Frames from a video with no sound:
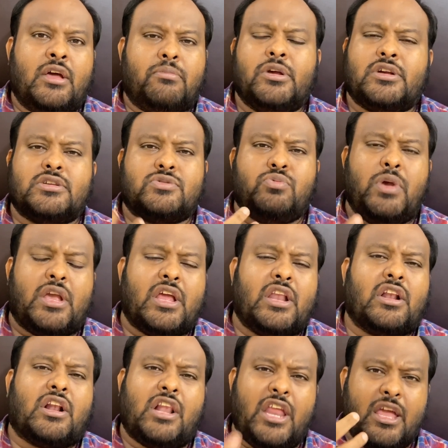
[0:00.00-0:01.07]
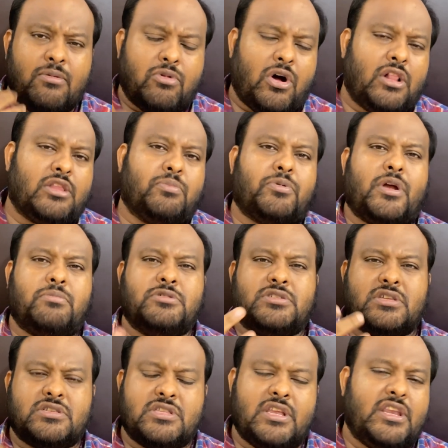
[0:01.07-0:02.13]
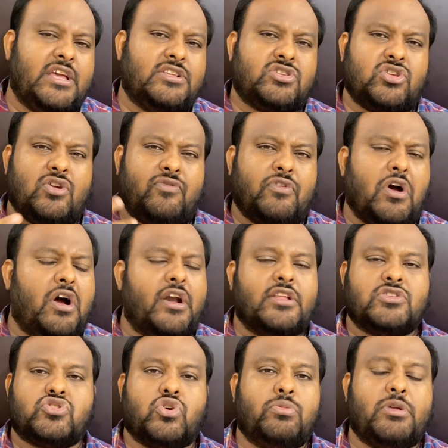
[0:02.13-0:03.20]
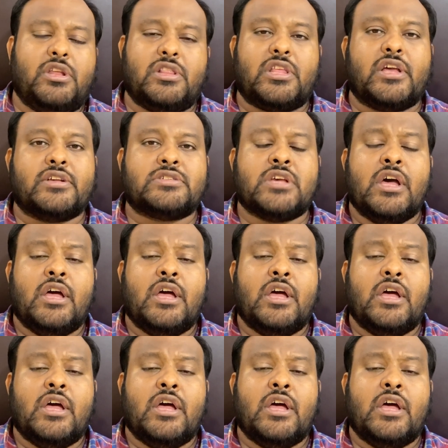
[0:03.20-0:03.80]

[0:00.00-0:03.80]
because we can claim all the promises, the nature of God, and so many things.